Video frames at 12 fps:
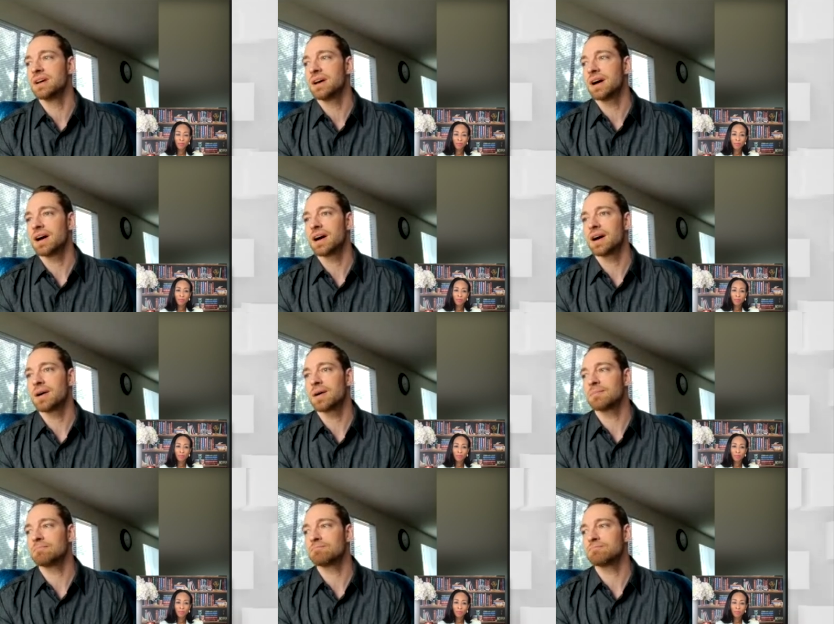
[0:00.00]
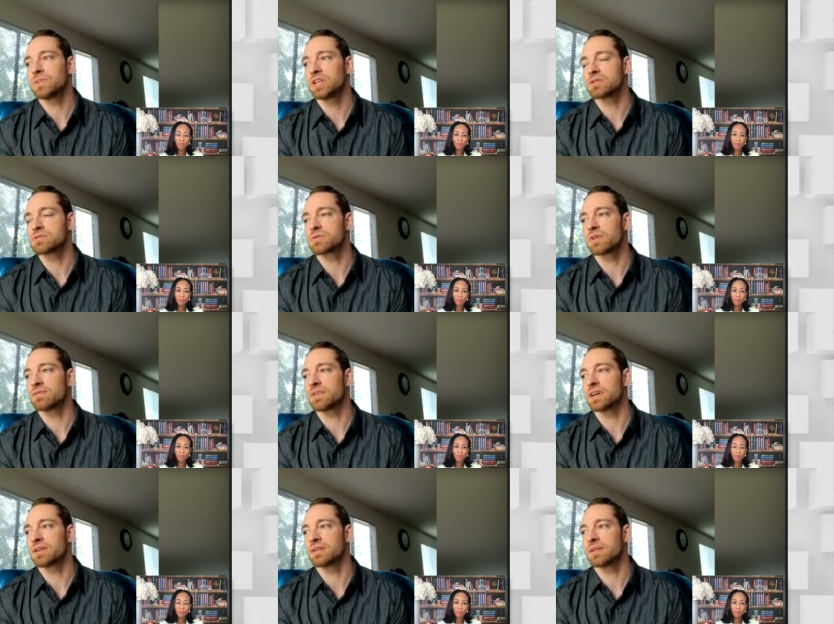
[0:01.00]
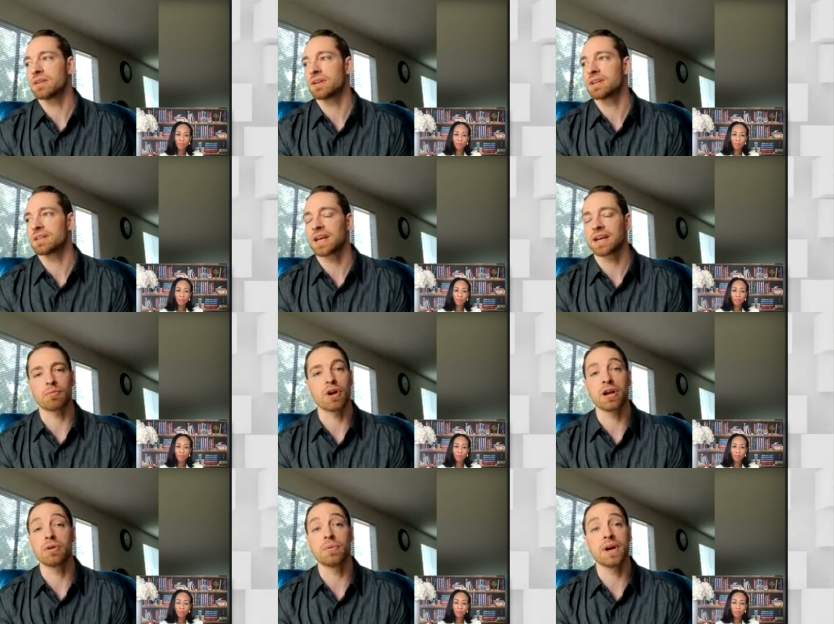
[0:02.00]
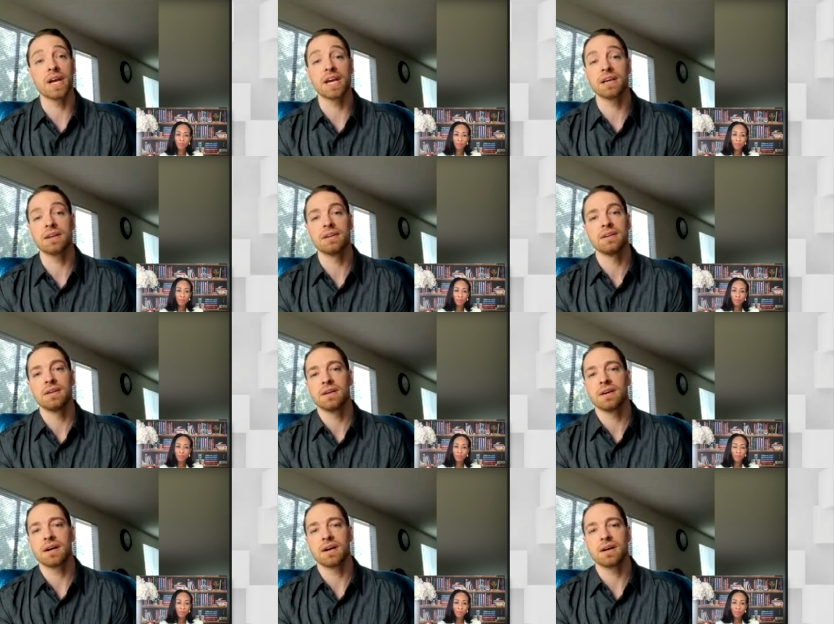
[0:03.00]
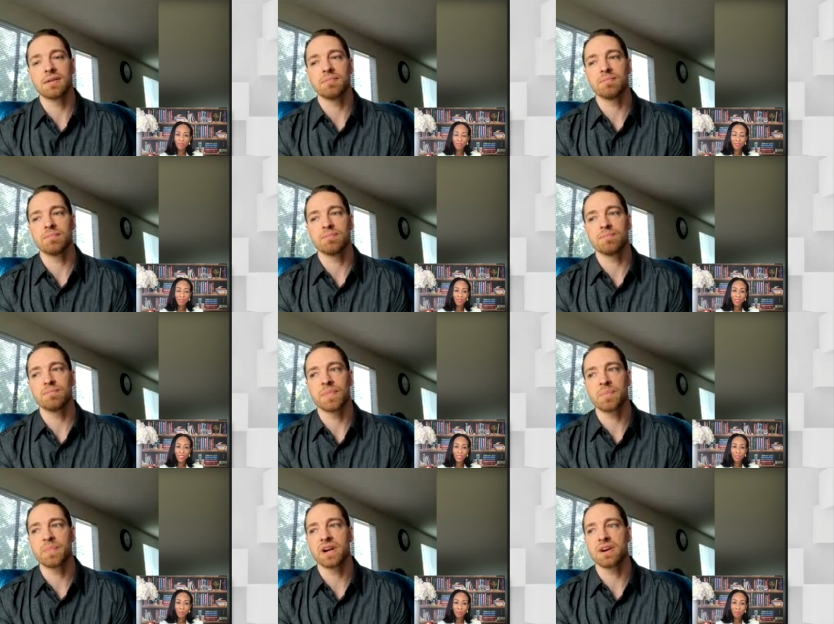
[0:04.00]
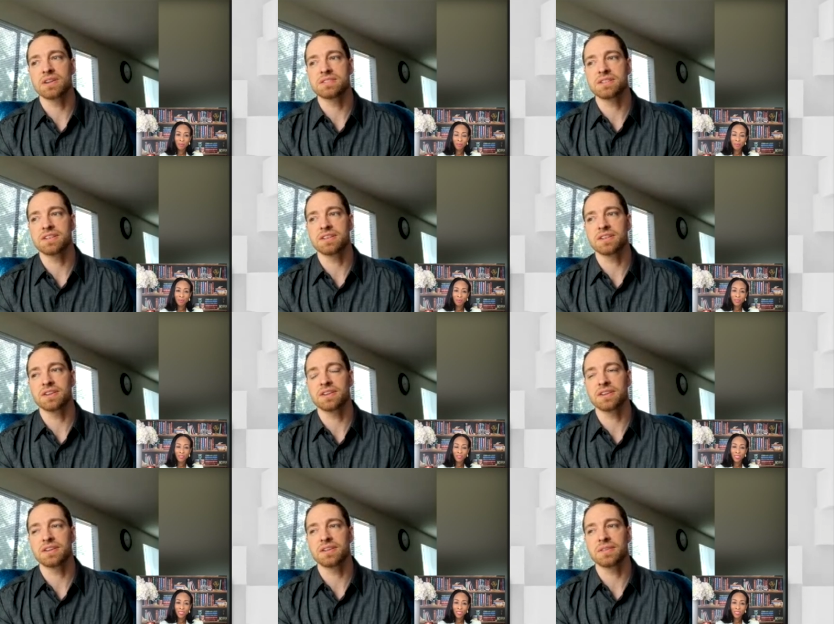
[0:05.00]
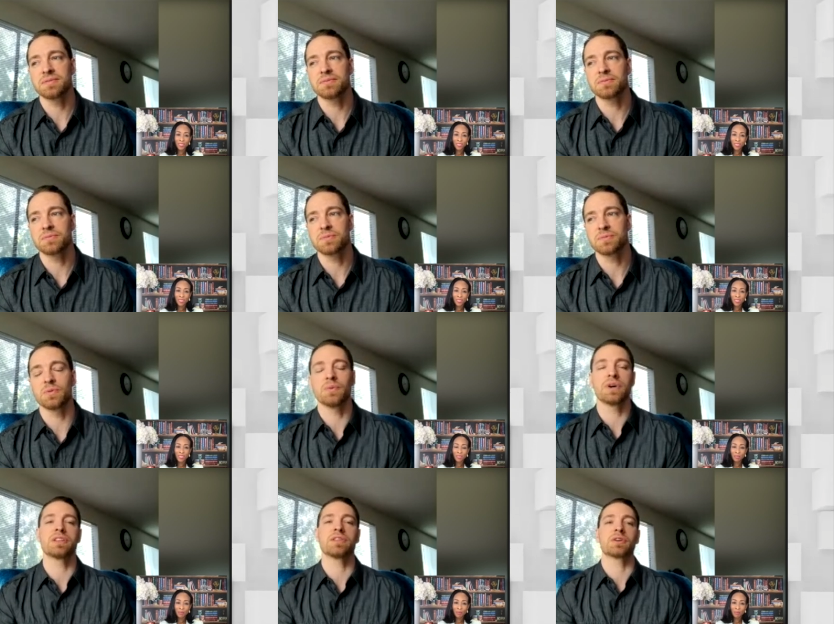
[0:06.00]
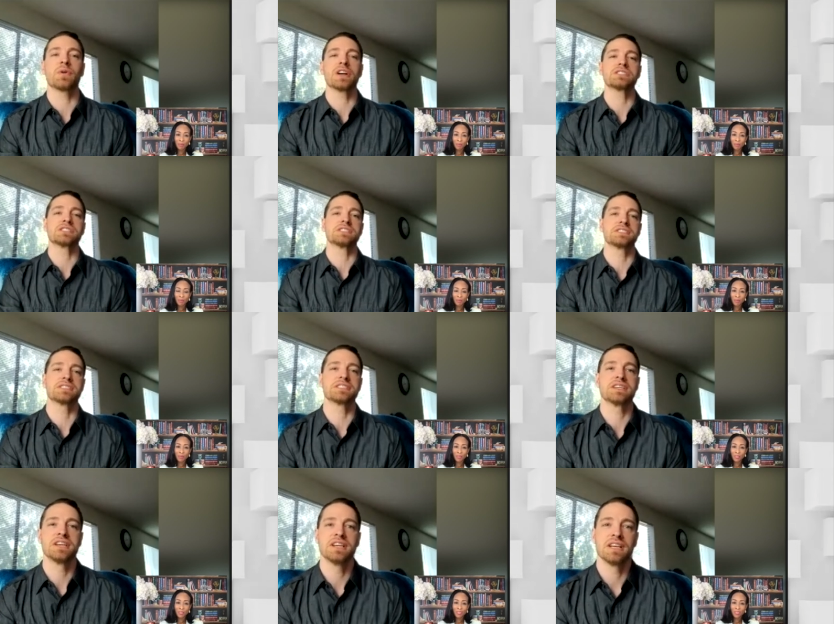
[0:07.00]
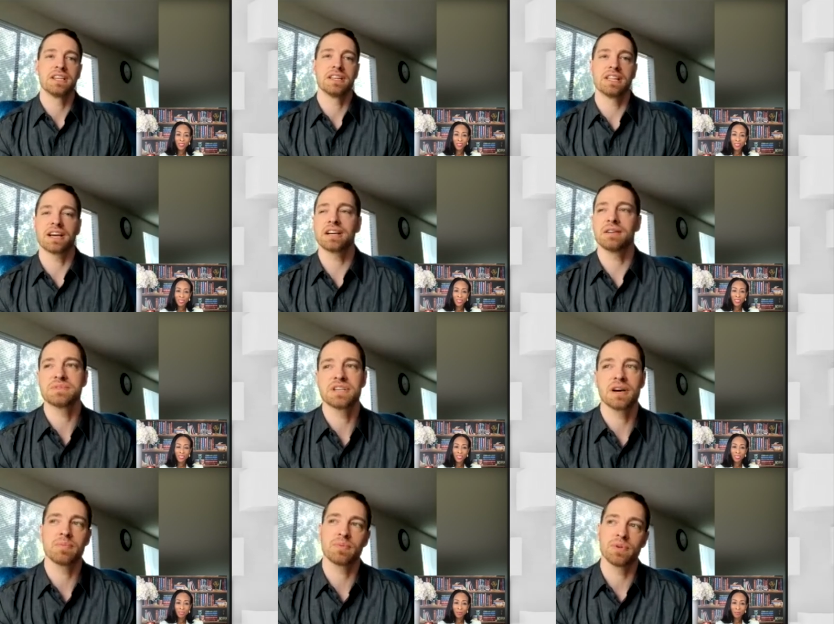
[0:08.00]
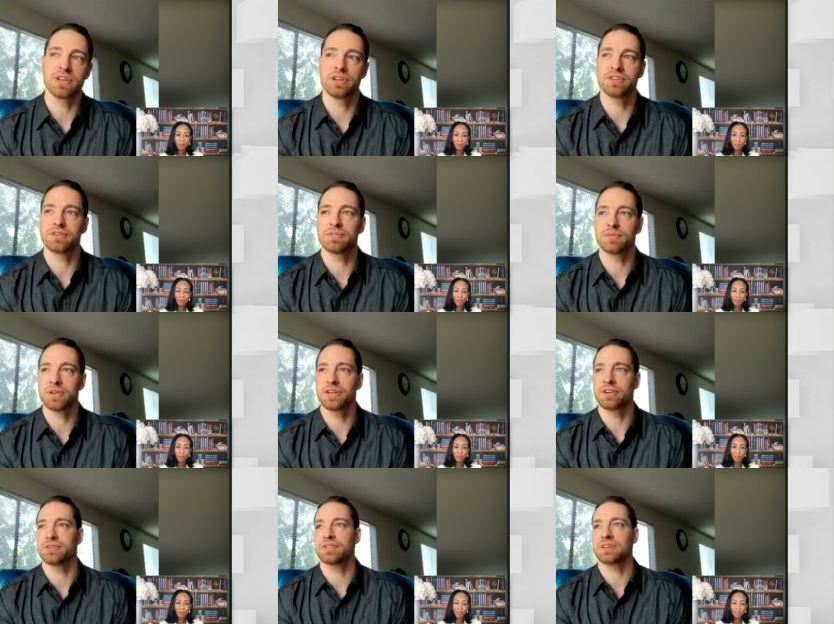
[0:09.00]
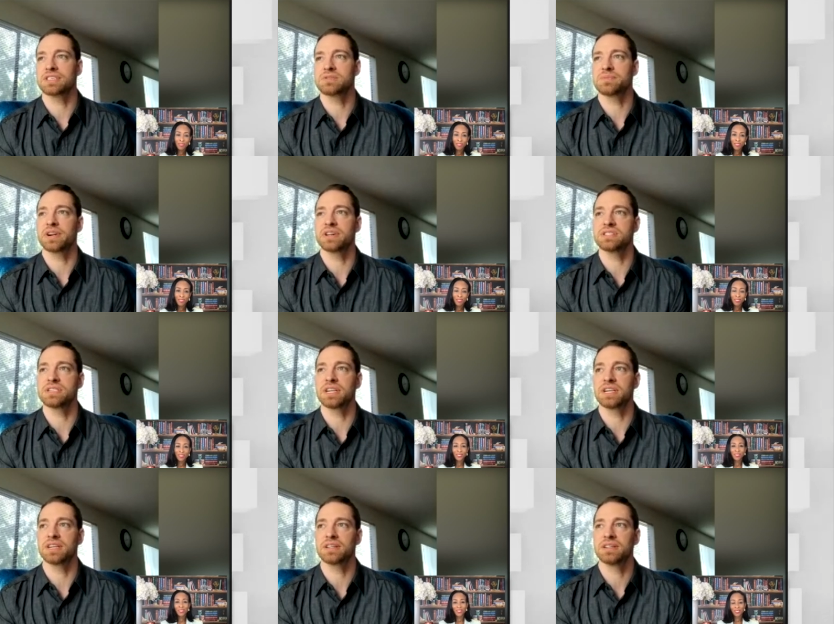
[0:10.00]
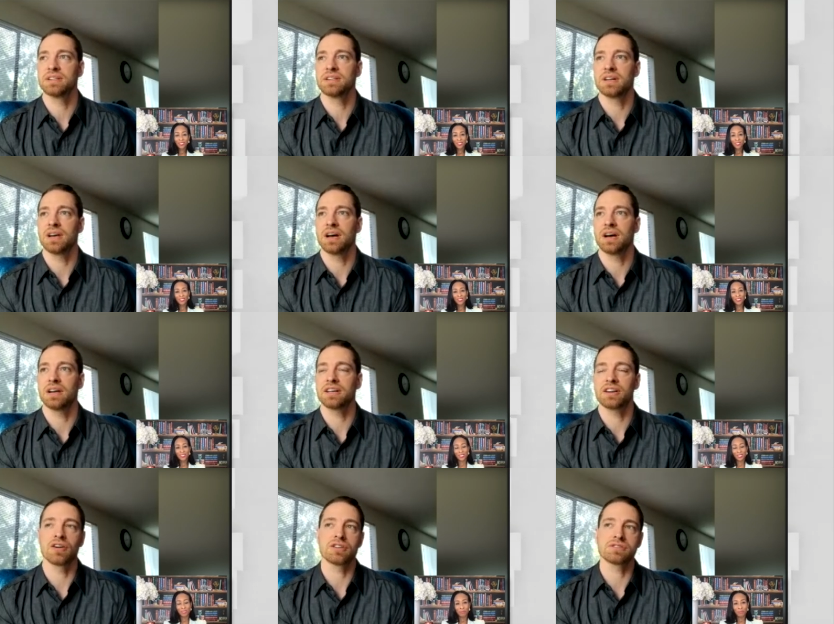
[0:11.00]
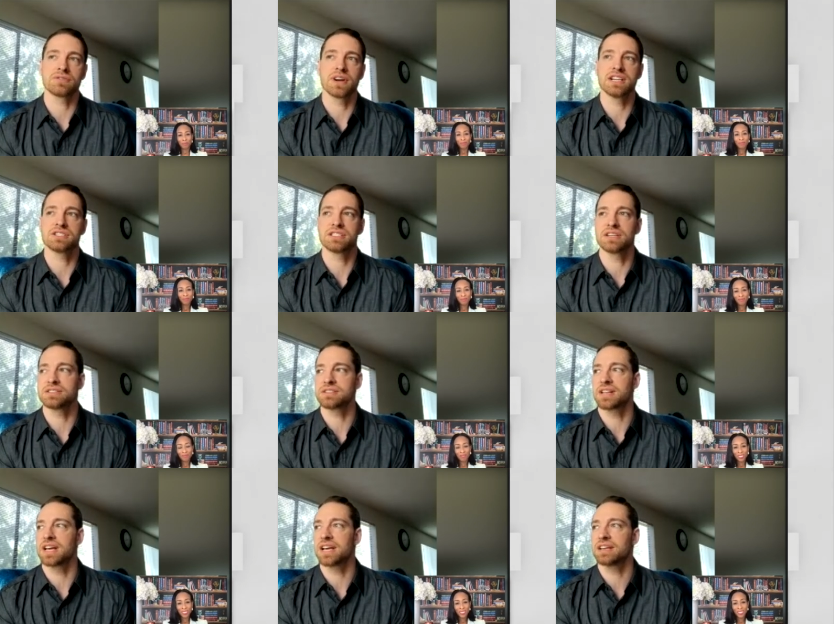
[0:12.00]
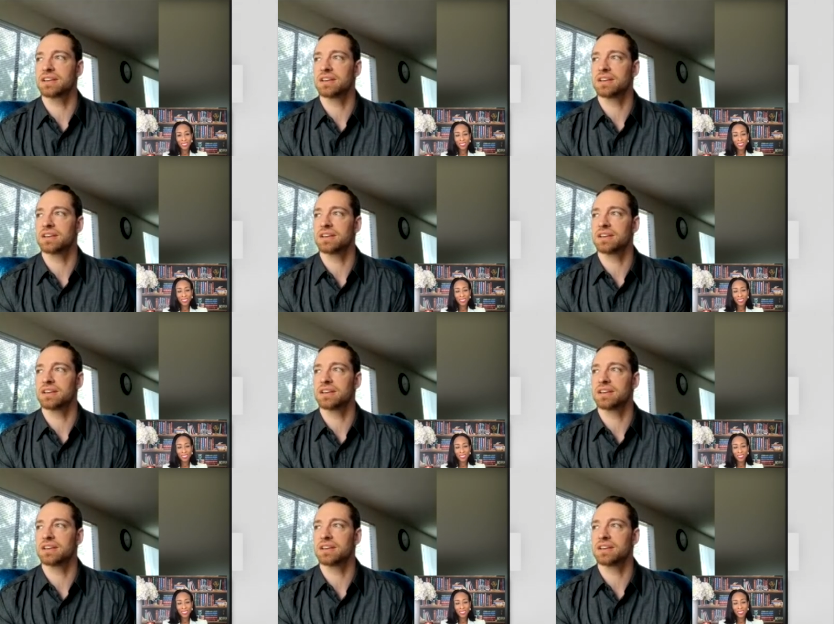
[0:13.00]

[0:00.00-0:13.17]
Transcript: um, you know, sort of a, a like a runaway. Um, my parents, eh, uh, well, one of the questions that comes up when you're when you're experiencing uh, incarceration is like,